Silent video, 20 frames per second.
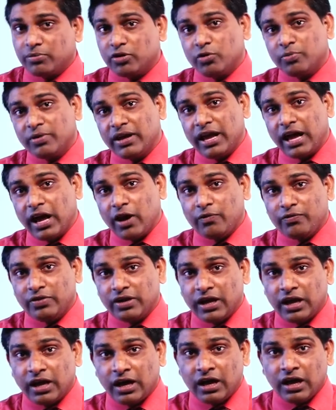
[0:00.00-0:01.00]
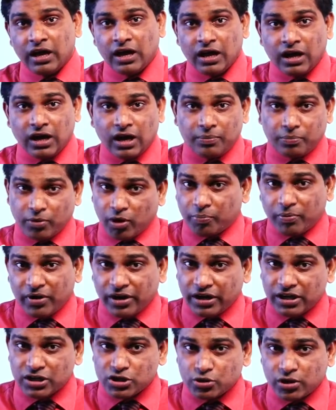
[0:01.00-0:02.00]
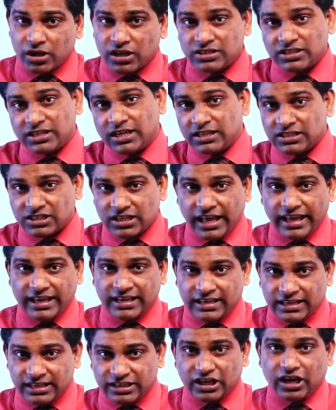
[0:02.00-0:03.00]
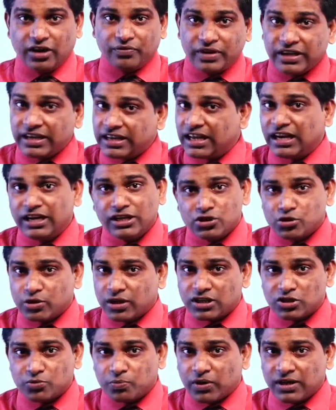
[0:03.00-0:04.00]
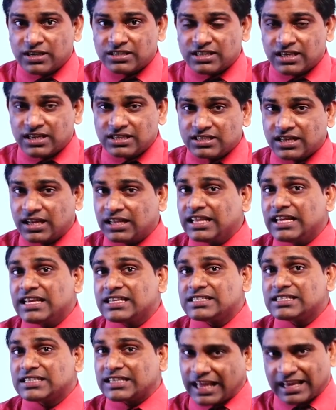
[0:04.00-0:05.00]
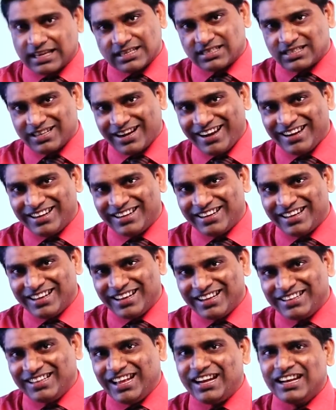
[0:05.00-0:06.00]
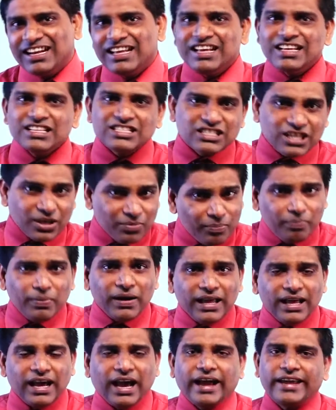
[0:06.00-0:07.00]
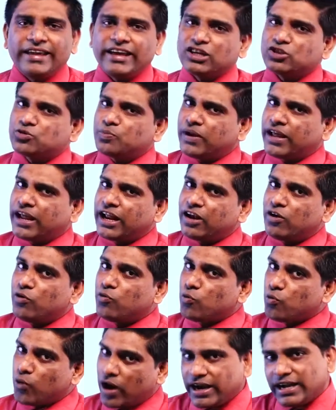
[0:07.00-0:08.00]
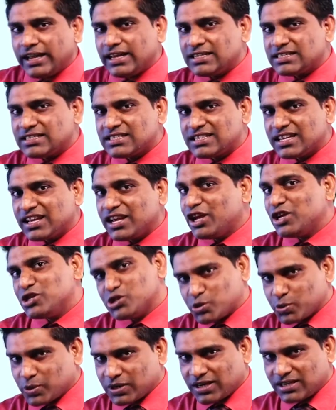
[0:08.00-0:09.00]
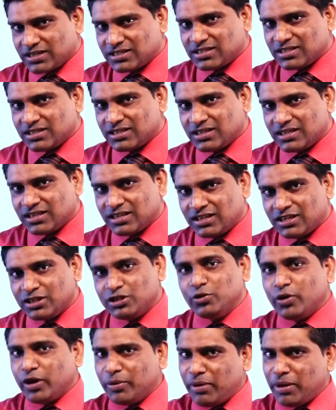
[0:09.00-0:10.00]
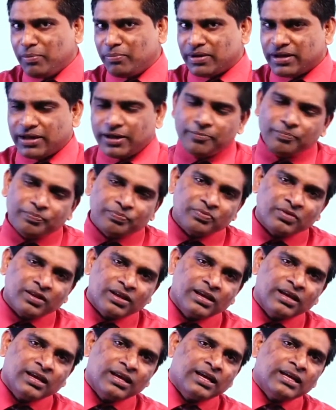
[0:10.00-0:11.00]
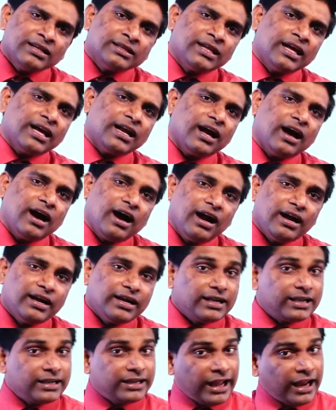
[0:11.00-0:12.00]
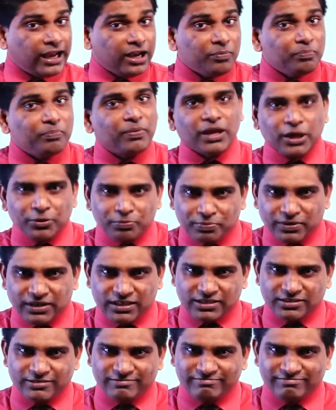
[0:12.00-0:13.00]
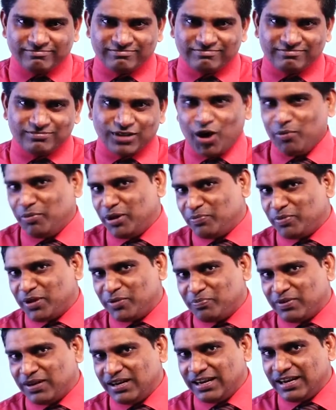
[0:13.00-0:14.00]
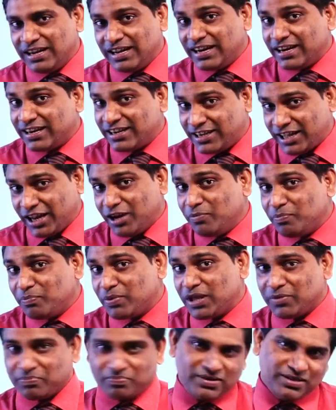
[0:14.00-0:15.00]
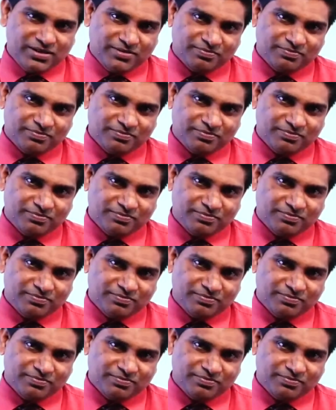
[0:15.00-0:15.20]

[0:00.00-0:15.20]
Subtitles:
you may have property insurance. It's like vehicle insurance policies. These things, right? Then simply I explain what is insurance. You remember there are 10 people. How many people? 10 people,